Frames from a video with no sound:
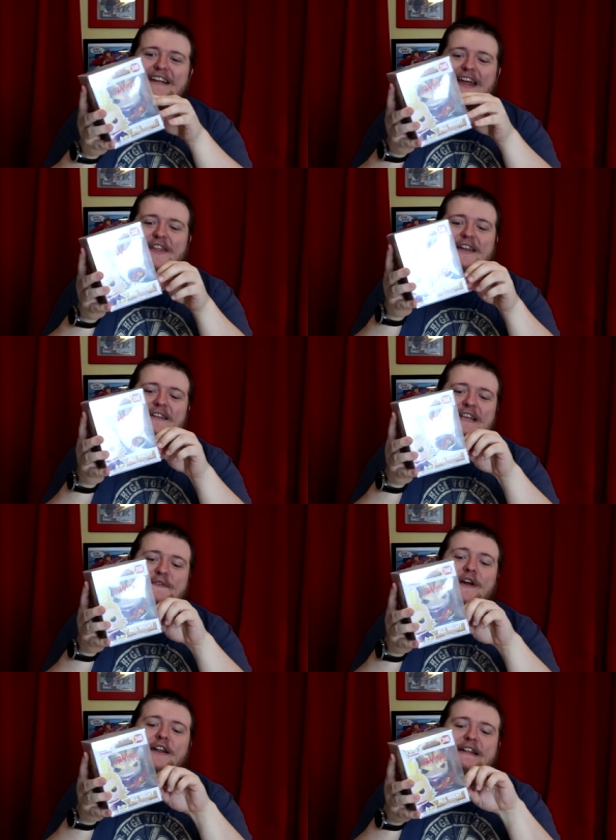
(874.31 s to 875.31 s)
And then
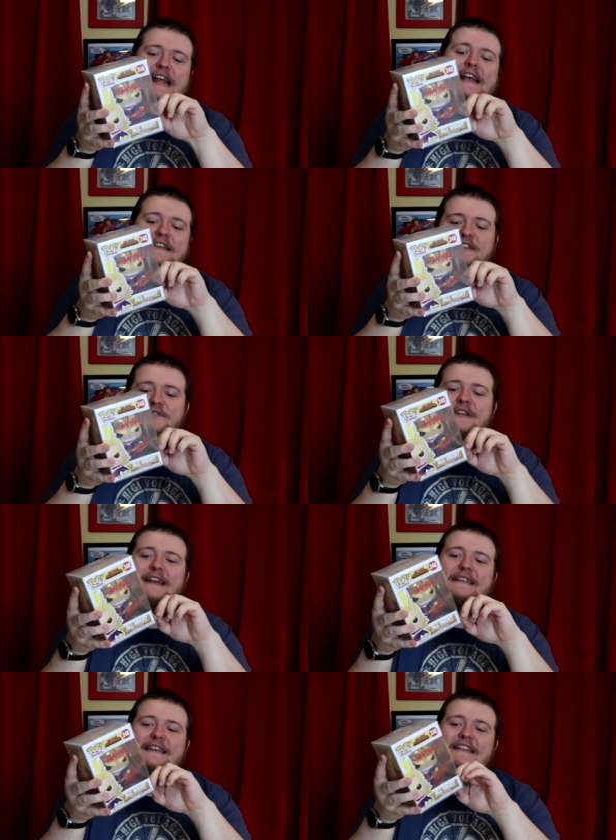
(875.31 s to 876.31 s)
his final attack is the
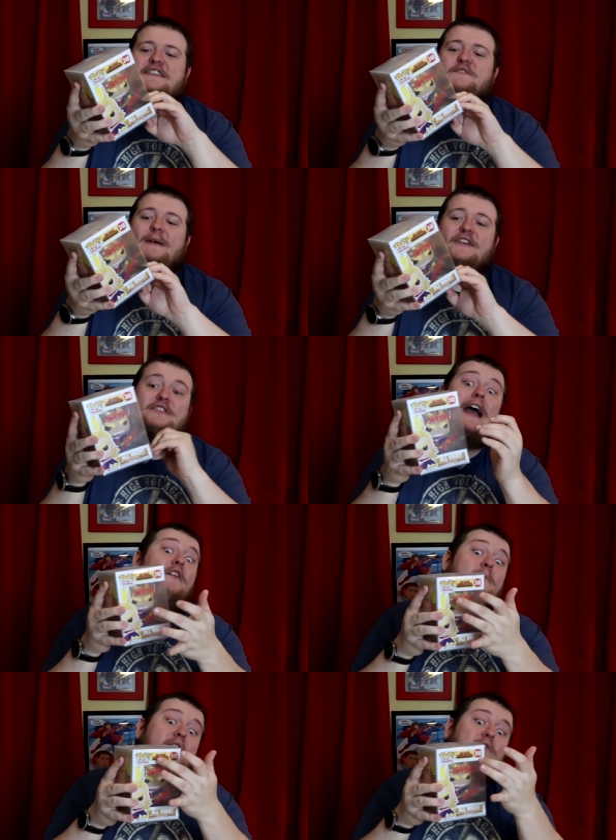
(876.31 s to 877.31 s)
United States of Smash. That
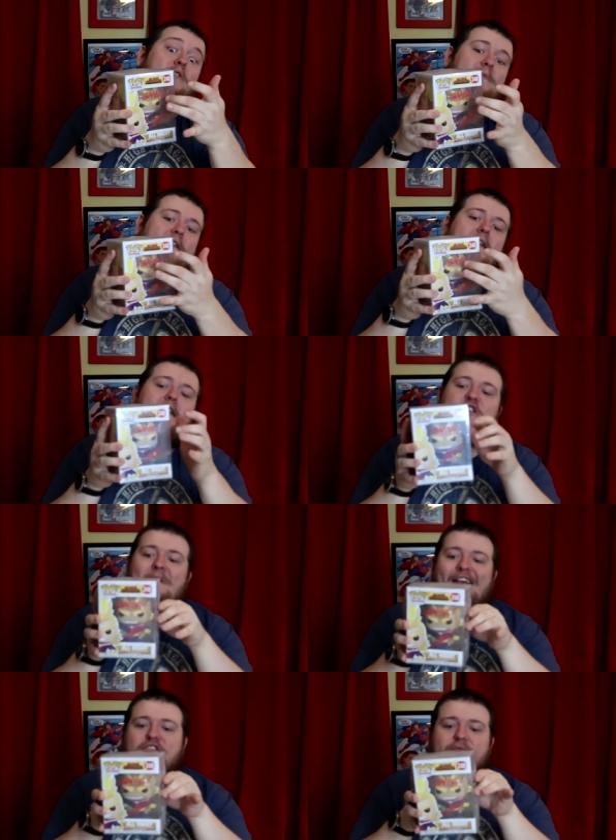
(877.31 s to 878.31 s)
would have been cool. But
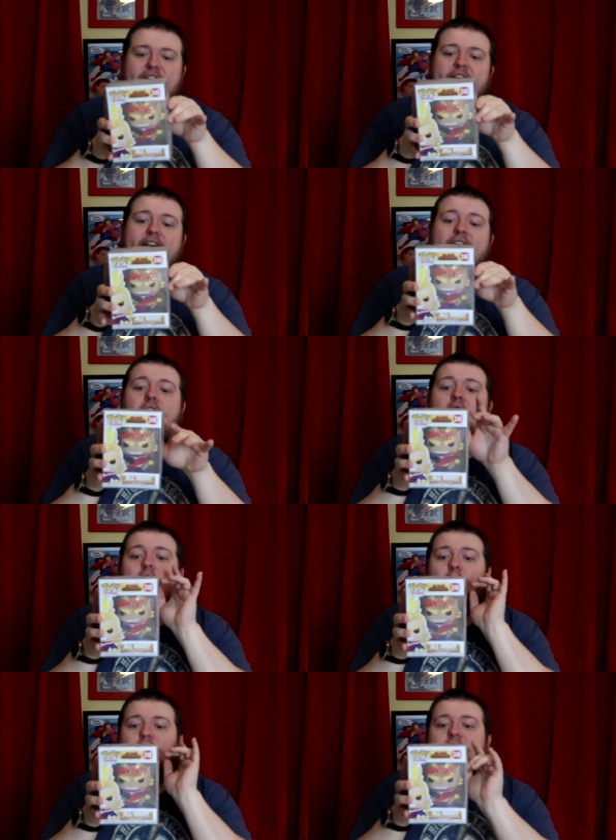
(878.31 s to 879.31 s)
smash is really nice.
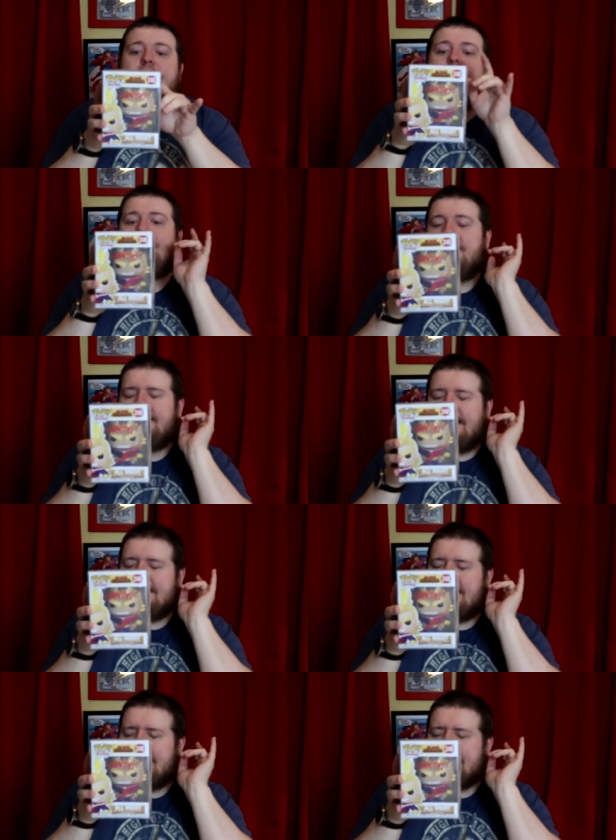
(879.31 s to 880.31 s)
We'll look it up. I'll get the
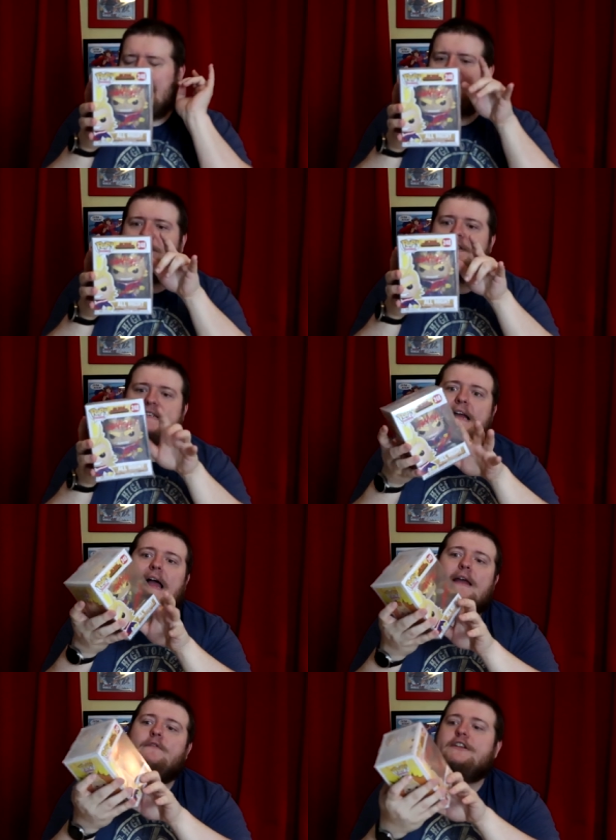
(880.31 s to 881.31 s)
exact name for this
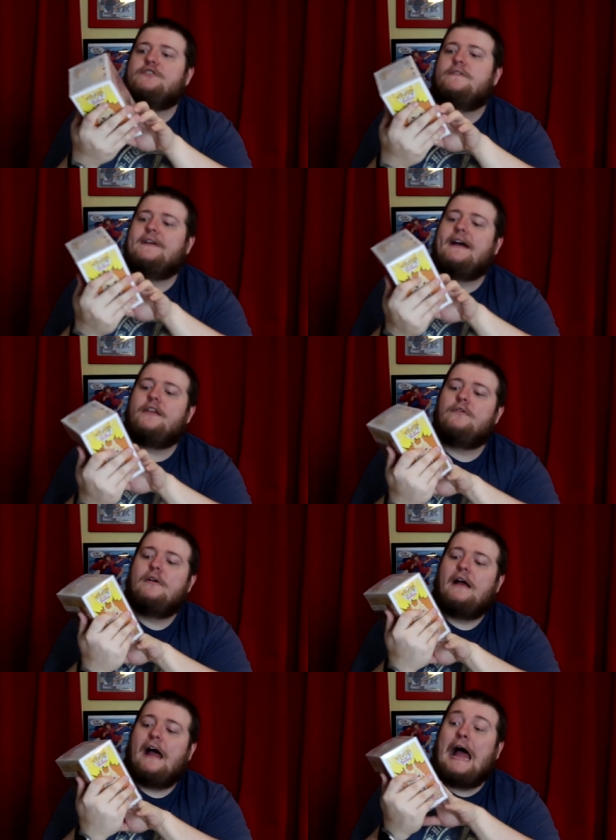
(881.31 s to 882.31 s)
guy and we'll get you a value.
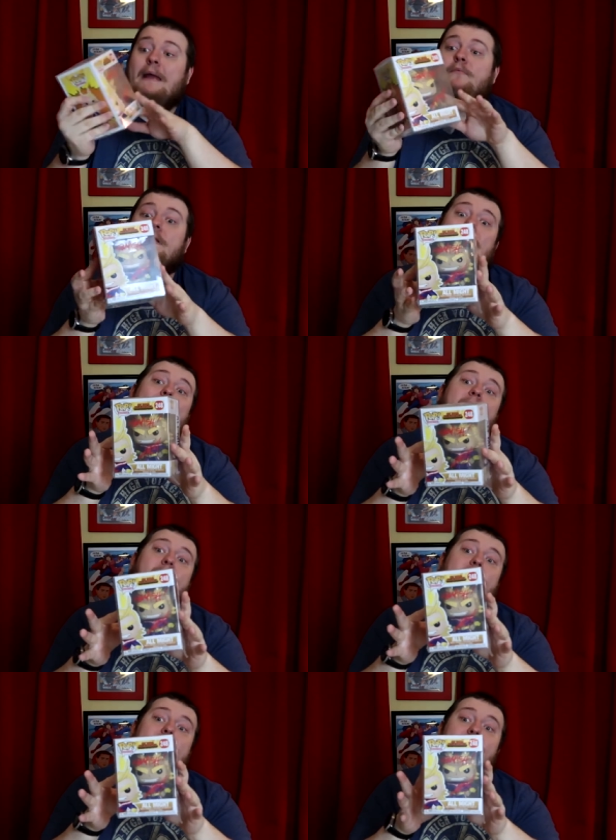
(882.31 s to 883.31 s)
I'm really happy
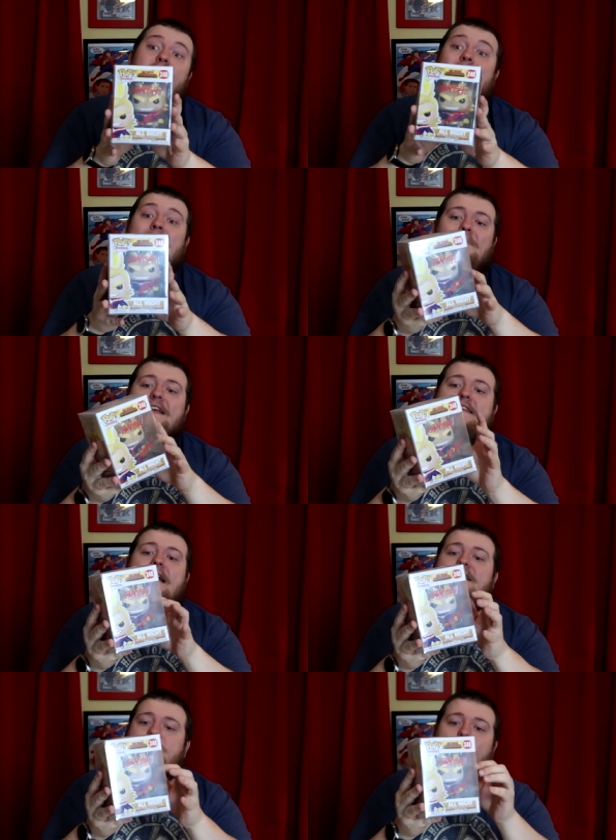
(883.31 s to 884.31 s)
about that. Two anime
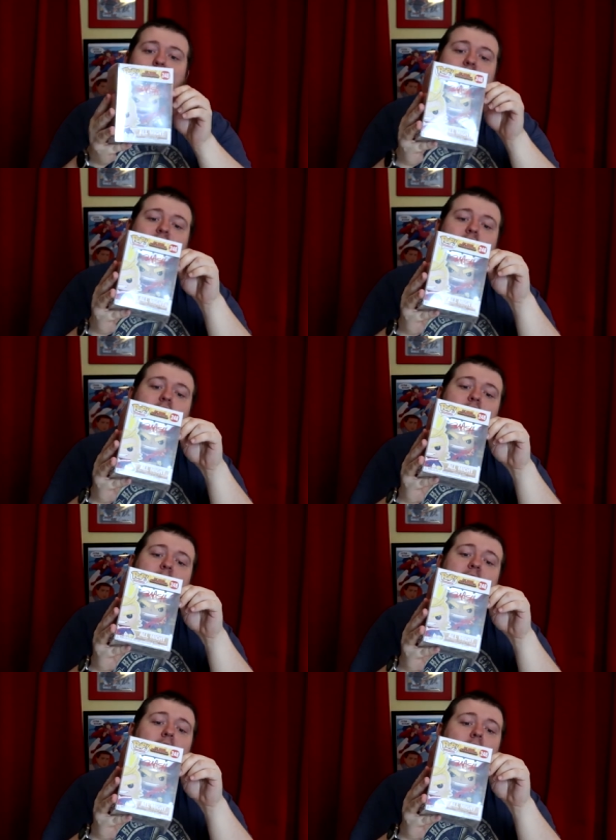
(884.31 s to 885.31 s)
signs are always cool for
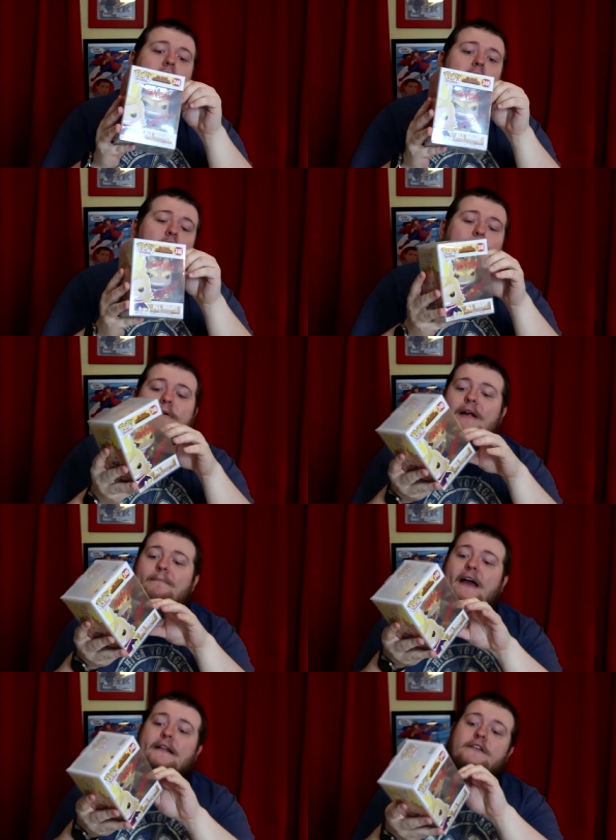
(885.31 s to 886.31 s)
me. We'll be right
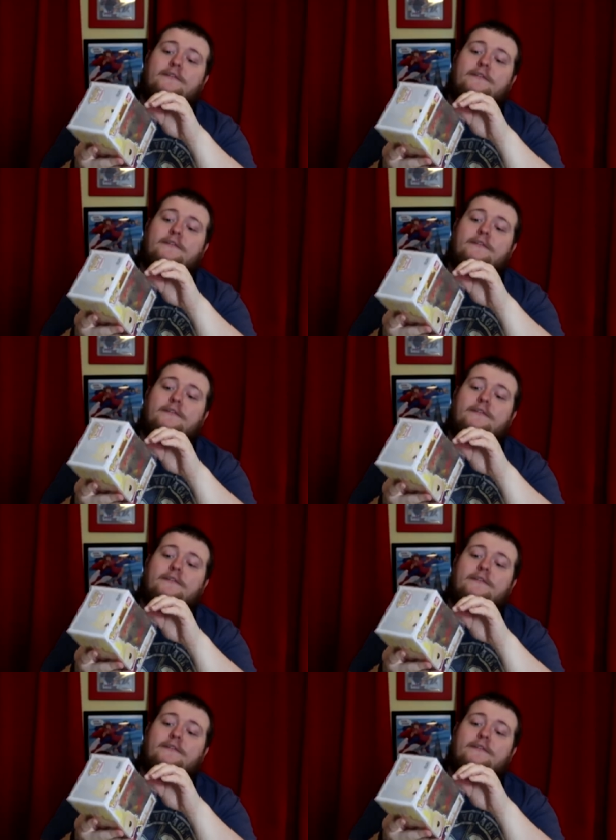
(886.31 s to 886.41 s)
back though.